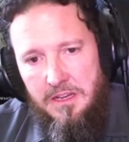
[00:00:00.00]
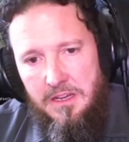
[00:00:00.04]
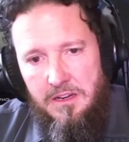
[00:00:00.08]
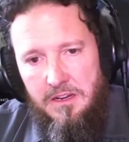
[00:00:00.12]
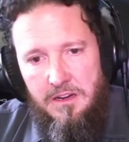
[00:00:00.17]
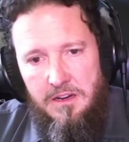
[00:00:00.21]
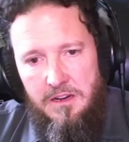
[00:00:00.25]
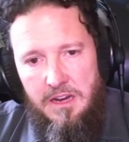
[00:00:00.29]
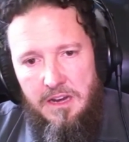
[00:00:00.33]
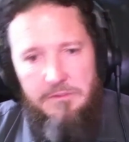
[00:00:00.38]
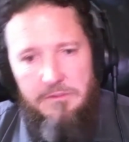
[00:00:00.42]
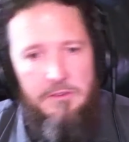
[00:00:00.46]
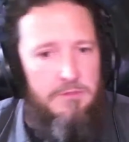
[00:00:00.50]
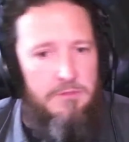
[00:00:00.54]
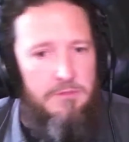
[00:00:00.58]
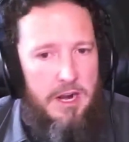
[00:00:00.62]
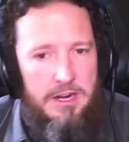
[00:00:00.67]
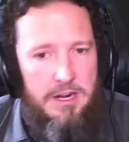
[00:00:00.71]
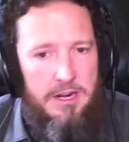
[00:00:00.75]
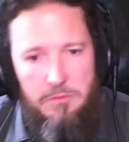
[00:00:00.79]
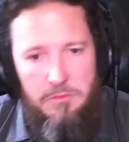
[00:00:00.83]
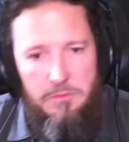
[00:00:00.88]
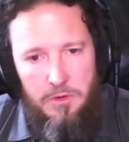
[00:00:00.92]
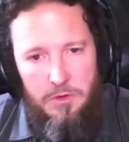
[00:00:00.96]
every
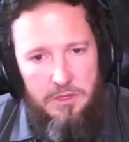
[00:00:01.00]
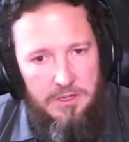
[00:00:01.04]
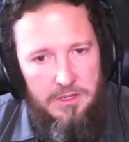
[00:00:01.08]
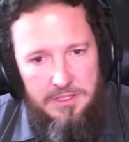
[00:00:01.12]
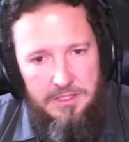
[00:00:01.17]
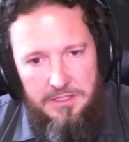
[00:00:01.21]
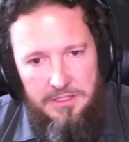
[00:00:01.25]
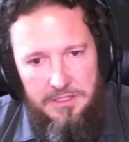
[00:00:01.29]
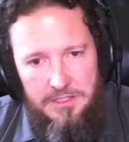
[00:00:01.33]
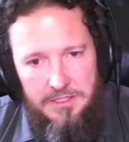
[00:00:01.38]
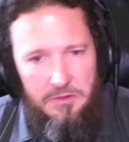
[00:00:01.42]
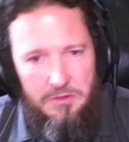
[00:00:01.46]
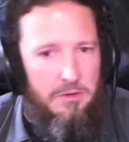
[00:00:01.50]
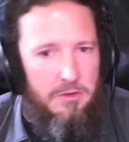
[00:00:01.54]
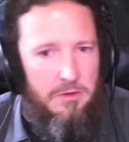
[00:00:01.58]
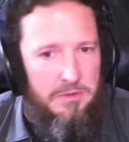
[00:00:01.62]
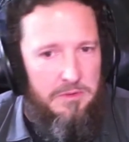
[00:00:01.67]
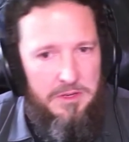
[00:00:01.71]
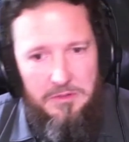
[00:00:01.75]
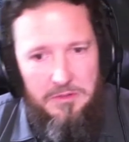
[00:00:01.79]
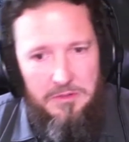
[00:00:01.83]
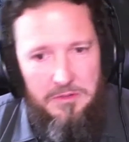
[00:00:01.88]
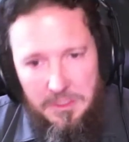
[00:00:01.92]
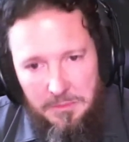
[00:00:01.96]
Friday working on this,
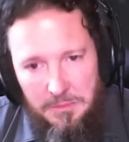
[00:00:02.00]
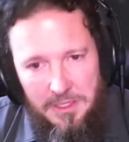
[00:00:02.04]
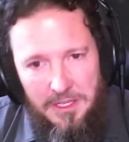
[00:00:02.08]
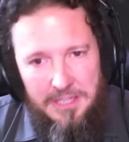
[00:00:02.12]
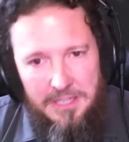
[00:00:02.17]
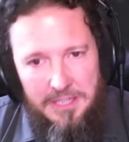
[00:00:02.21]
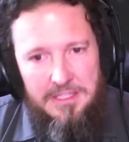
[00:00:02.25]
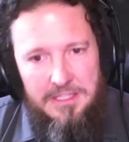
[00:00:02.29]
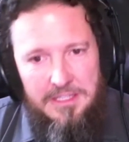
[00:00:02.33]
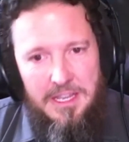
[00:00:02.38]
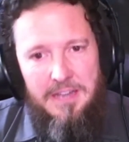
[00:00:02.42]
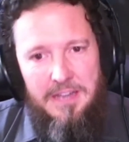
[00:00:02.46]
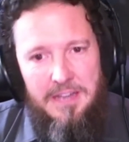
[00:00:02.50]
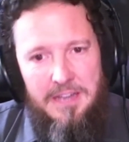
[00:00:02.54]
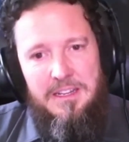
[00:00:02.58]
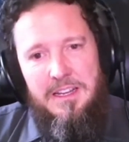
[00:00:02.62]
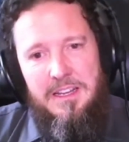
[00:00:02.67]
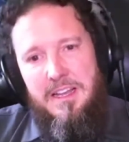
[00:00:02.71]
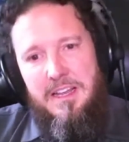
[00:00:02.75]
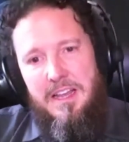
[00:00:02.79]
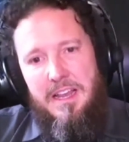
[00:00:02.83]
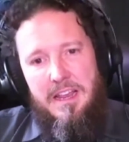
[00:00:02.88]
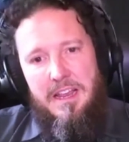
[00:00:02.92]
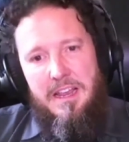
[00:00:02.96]
or something like that.
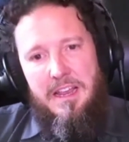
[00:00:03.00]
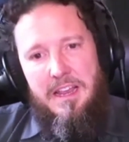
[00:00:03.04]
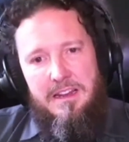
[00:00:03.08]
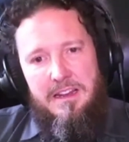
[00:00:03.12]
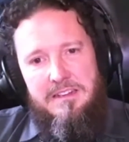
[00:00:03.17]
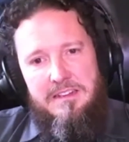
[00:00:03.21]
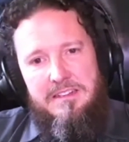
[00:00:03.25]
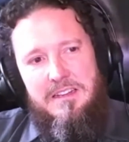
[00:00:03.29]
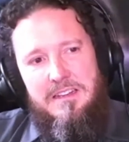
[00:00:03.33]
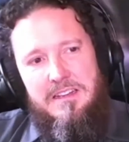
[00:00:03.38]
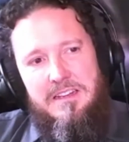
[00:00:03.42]
And